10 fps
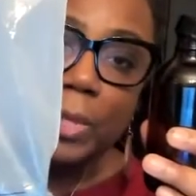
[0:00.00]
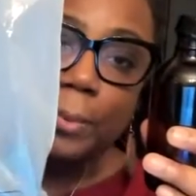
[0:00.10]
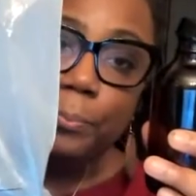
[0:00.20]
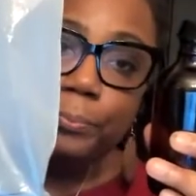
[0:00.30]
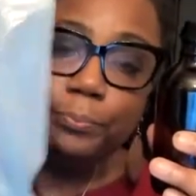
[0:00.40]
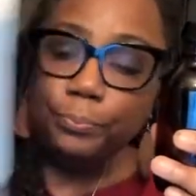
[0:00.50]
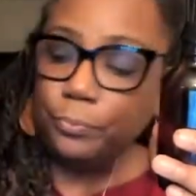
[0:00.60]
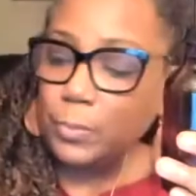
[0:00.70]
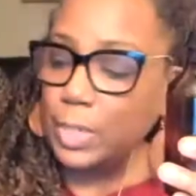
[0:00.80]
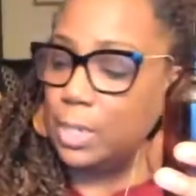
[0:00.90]
them.
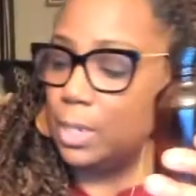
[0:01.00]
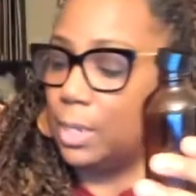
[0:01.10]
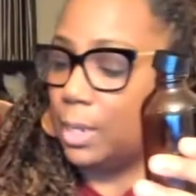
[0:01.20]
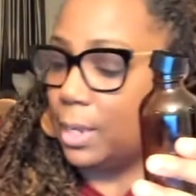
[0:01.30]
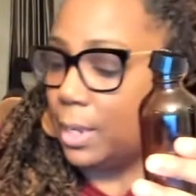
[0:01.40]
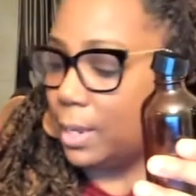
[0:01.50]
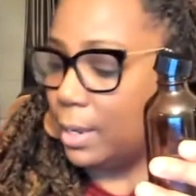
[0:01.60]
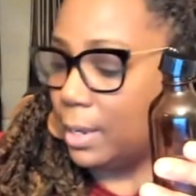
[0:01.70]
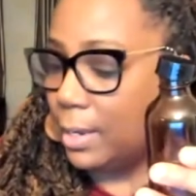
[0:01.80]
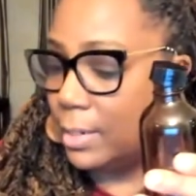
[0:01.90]

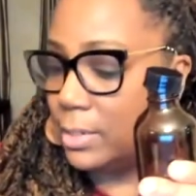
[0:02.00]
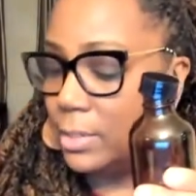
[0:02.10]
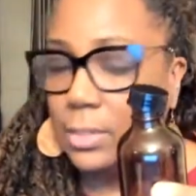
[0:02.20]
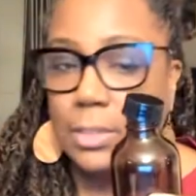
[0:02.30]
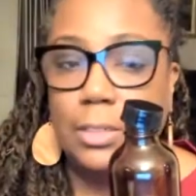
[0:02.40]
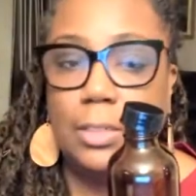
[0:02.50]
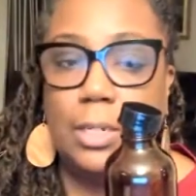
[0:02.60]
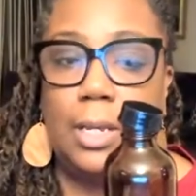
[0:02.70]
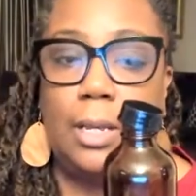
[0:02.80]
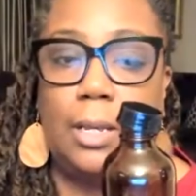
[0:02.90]
And
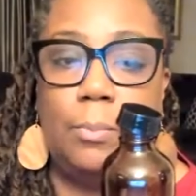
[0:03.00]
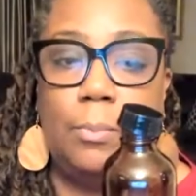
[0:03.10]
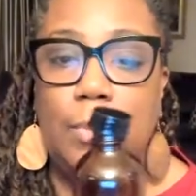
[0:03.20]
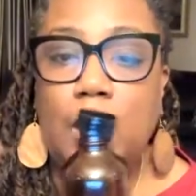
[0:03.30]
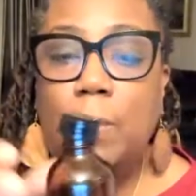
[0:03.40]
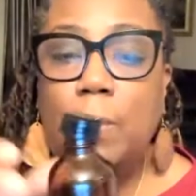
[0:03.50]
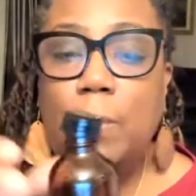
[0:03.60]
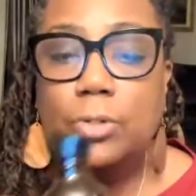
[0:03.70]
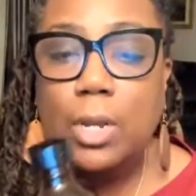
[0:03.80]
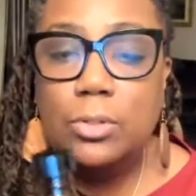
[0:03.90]
I'm
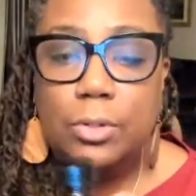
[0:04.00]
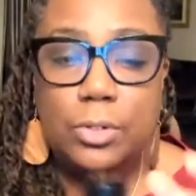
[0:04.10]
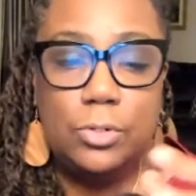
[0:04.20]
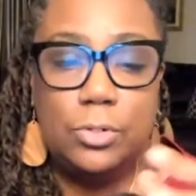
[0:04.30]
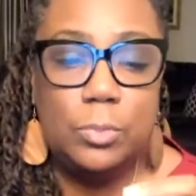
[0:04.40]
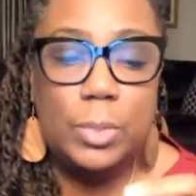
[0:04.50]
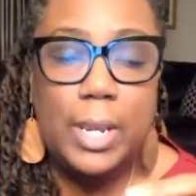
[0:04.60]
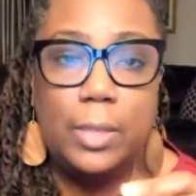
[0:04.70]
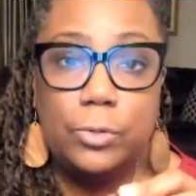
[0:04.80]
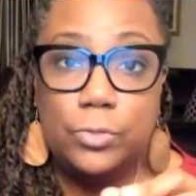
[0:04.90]
actually also going to do some
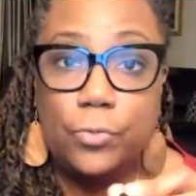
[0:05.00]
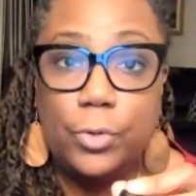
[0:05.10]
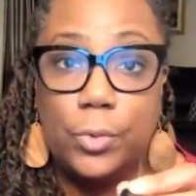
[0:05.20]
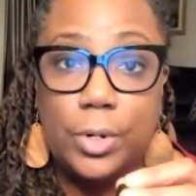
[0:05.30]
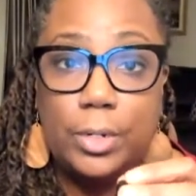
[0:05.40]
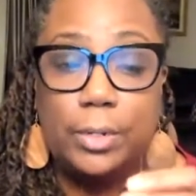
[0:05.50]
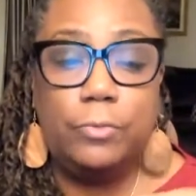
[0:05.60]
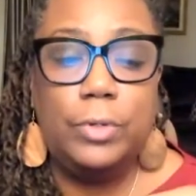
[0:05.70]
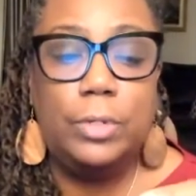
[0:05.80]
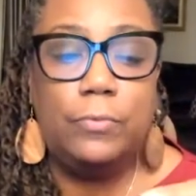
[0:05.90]
inhalers for you on another
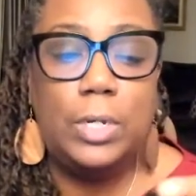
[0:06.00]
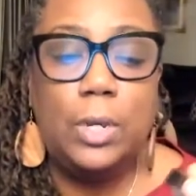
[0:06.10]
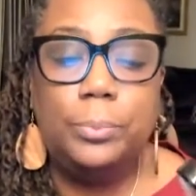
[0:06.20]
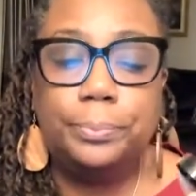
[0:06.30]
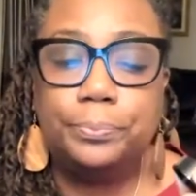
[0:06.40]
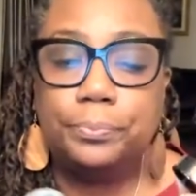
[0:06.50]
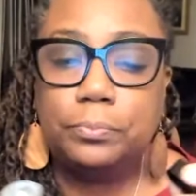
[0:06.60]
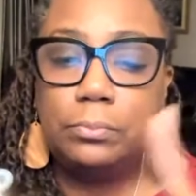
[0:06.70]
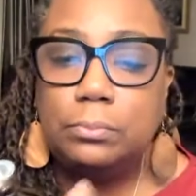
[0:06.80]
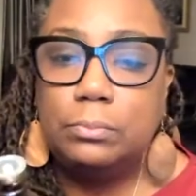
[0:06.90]
video.
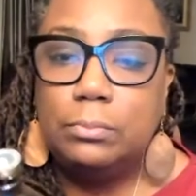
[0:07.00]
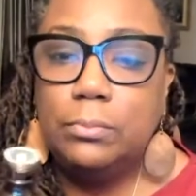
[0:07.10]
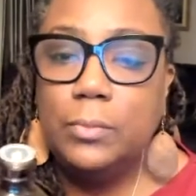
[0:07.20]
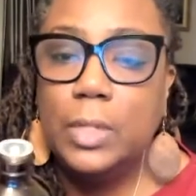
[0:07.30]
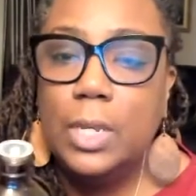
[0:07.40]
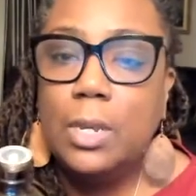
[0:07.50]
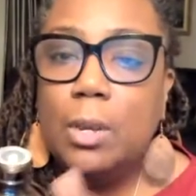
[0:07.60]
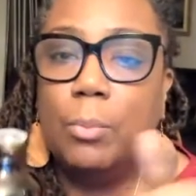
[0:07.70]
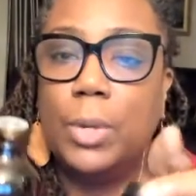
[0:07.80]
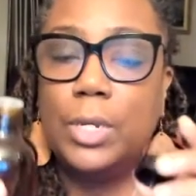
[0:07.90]

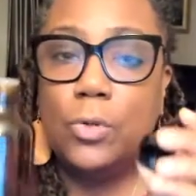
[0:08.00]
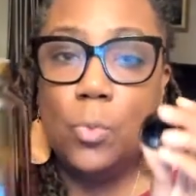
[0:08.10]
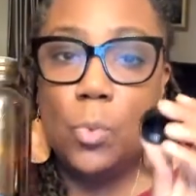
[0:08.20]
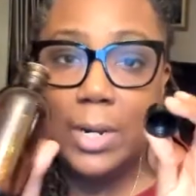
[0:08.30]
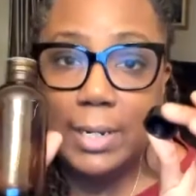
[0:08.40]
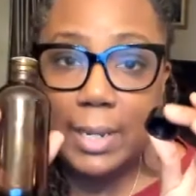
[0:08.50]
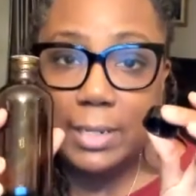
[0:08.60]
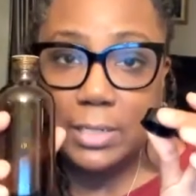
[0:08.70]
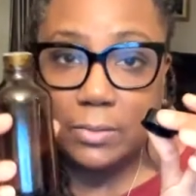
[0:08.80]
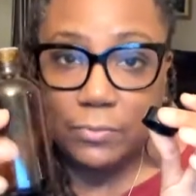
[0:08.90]
But you want
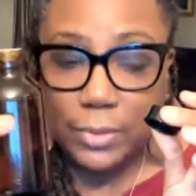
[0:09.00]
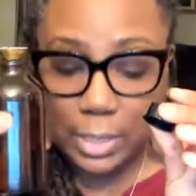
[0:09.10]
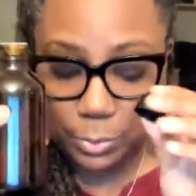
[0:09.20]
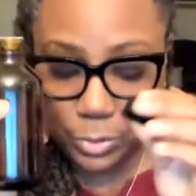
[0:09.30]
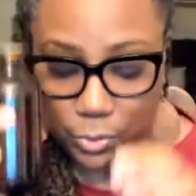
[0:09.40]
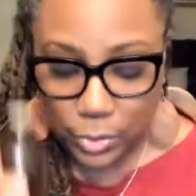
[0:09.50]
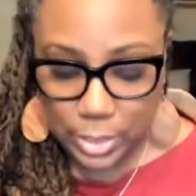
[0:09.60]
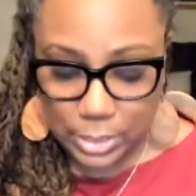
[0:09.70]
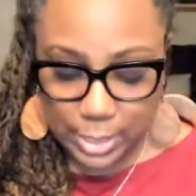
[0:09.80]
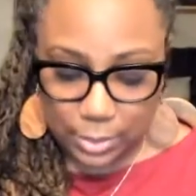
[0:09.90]
to fill up your
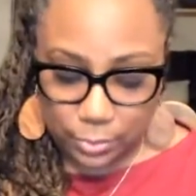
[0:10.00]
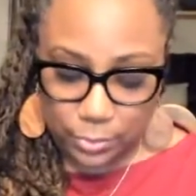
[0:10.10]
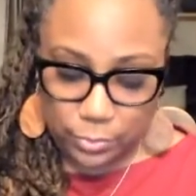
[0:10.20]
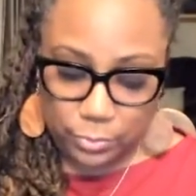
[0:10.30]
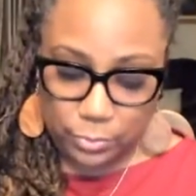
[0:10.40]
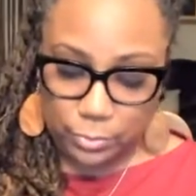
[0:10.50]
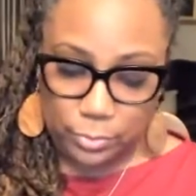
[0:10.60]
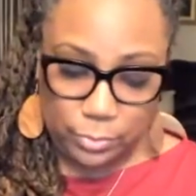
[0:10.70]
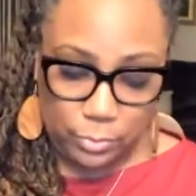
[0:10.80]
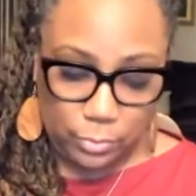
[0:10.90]
container
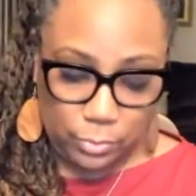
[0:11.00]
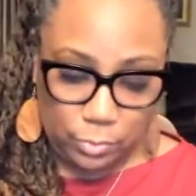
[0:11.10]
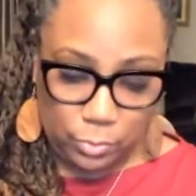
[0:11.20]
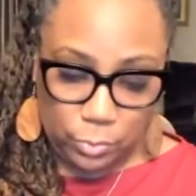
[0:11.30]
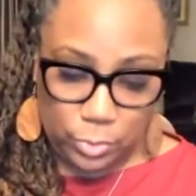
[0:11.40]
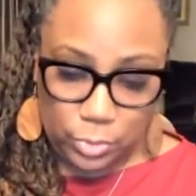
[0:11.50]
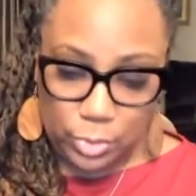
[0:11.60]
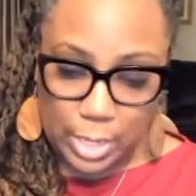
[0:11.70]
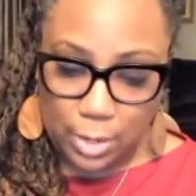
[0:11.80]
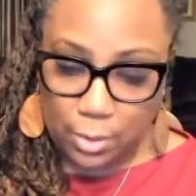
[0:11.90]
with your
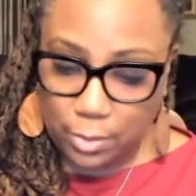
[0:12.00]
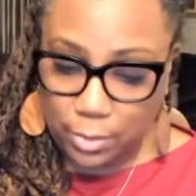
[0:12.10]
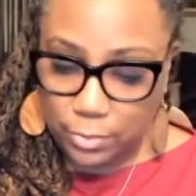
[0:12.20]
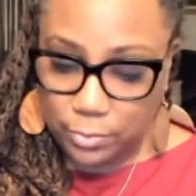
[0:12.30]
carrier,